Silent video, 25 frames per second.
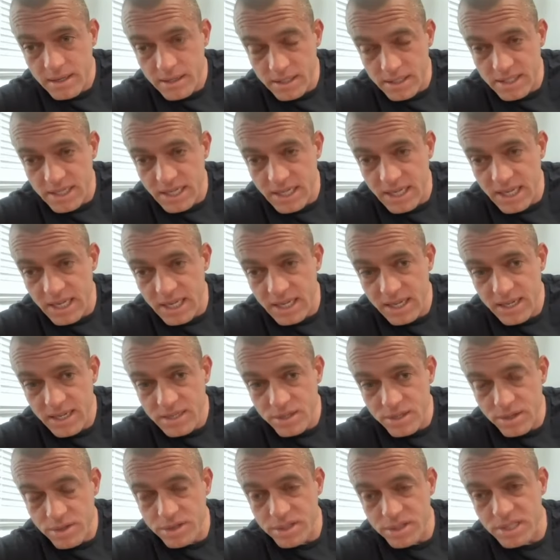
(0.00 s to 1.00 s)
You see,
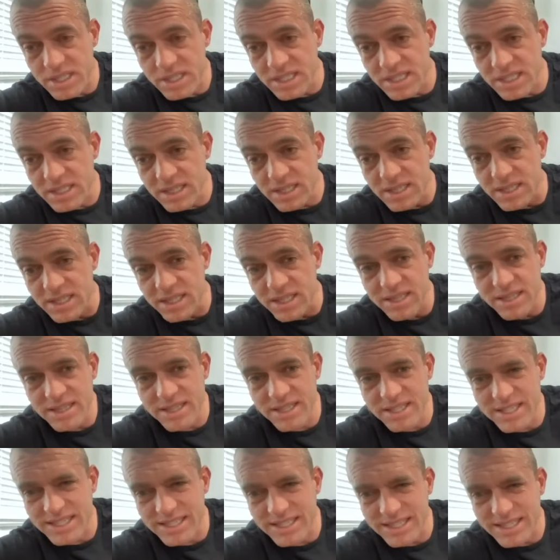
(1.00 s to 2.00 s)
so there's these
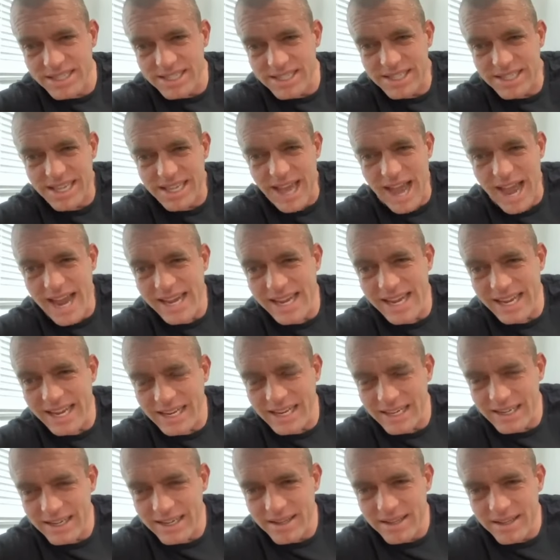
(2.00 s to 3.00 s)
this this
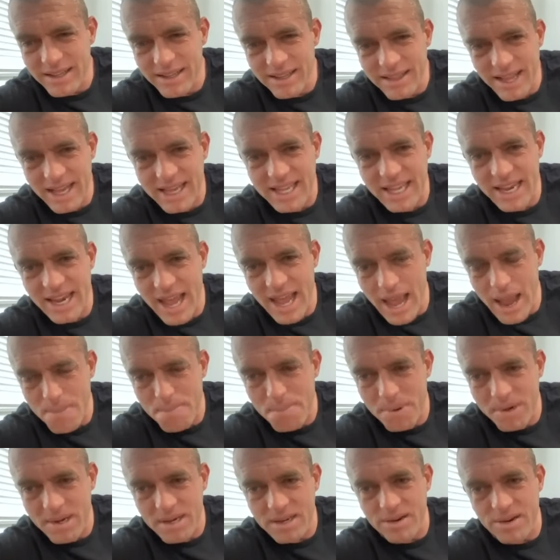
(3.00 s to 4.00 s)
guiding that can
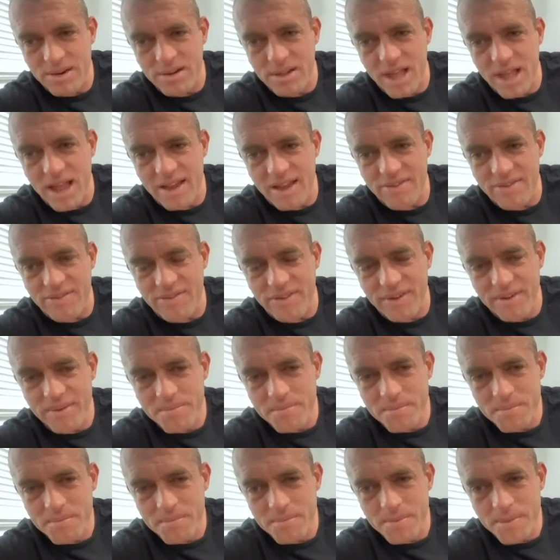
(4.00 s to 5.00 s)
happen in your life
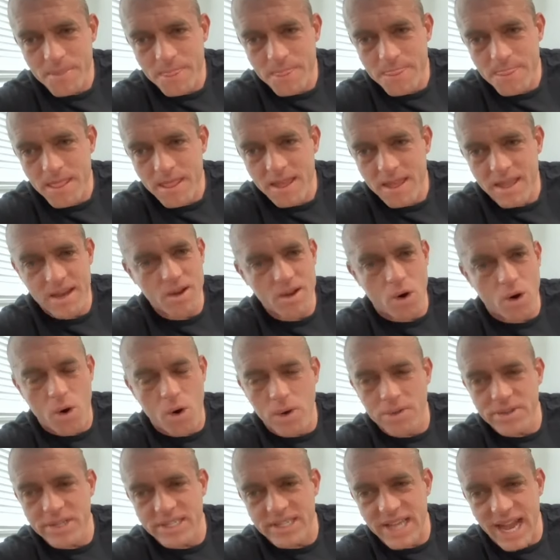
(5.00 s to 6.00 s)
in
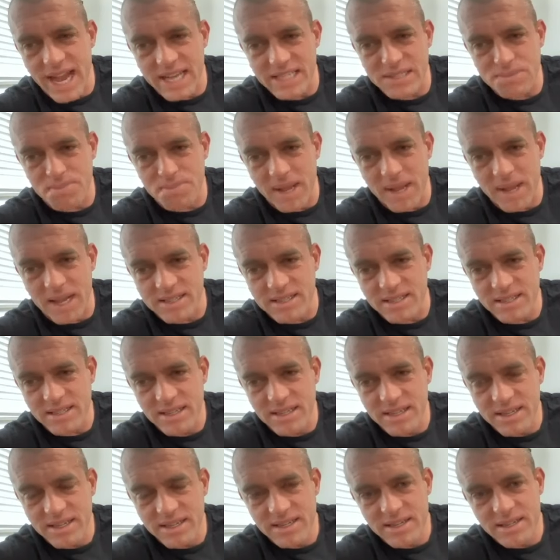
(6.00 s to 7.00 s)
all these
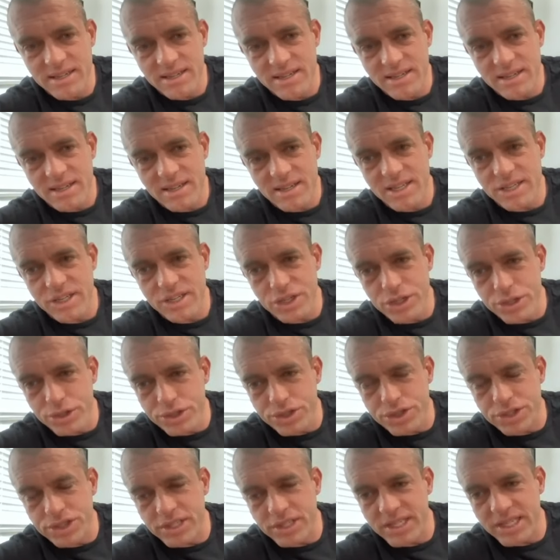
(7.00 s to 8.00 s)
aspects and
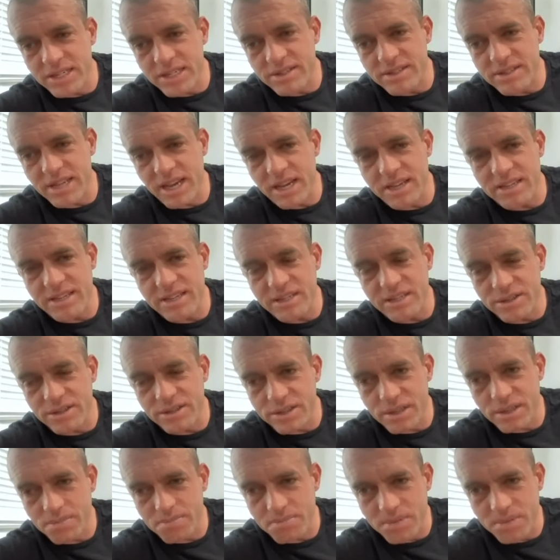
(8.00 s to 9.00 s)
usually it'll tell you to do
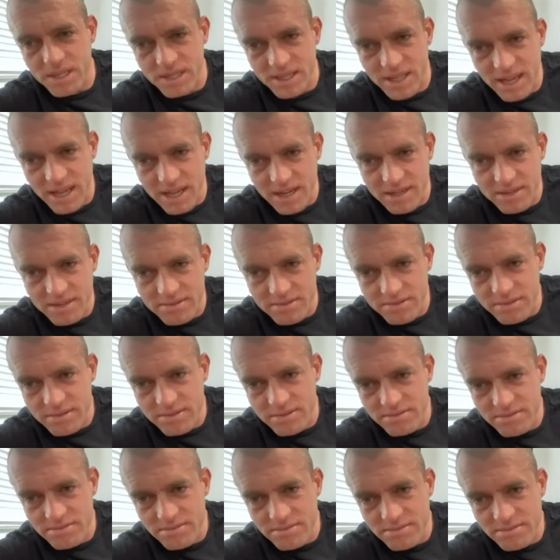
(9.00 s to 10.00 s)
something that
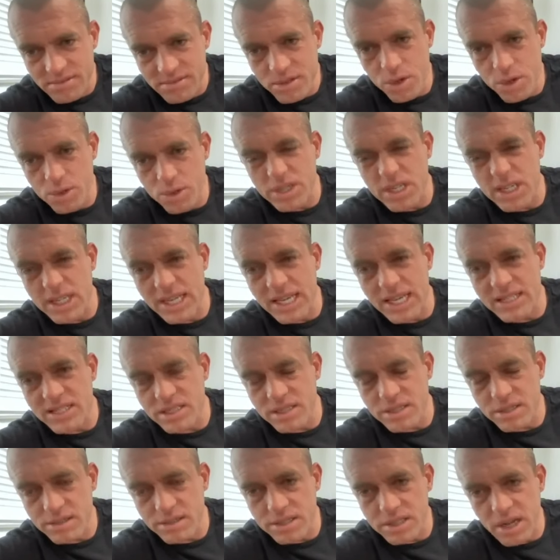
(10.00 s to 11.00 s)
goes
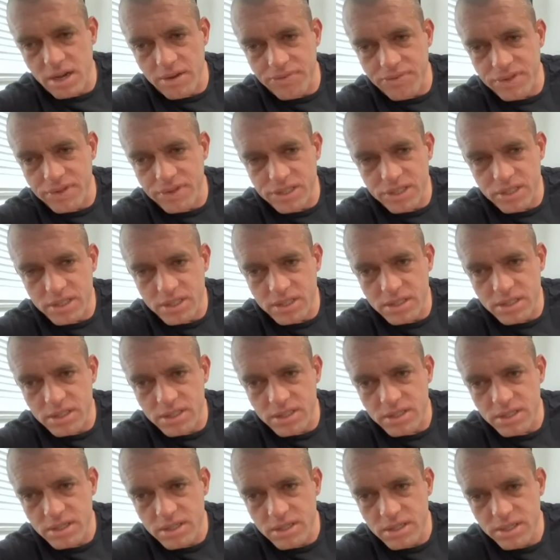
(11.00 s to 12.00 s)
against your
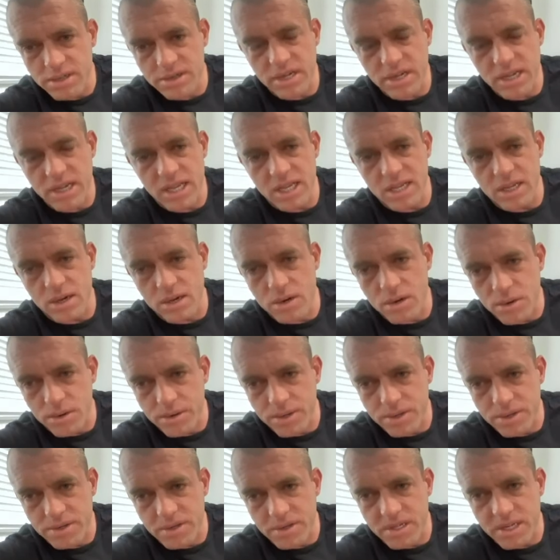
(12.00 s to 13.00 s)
selfishness, your ego,
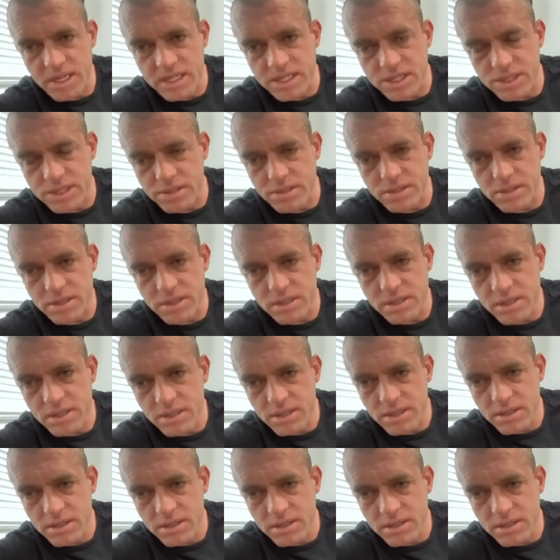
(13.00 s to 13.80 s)
or your addictions.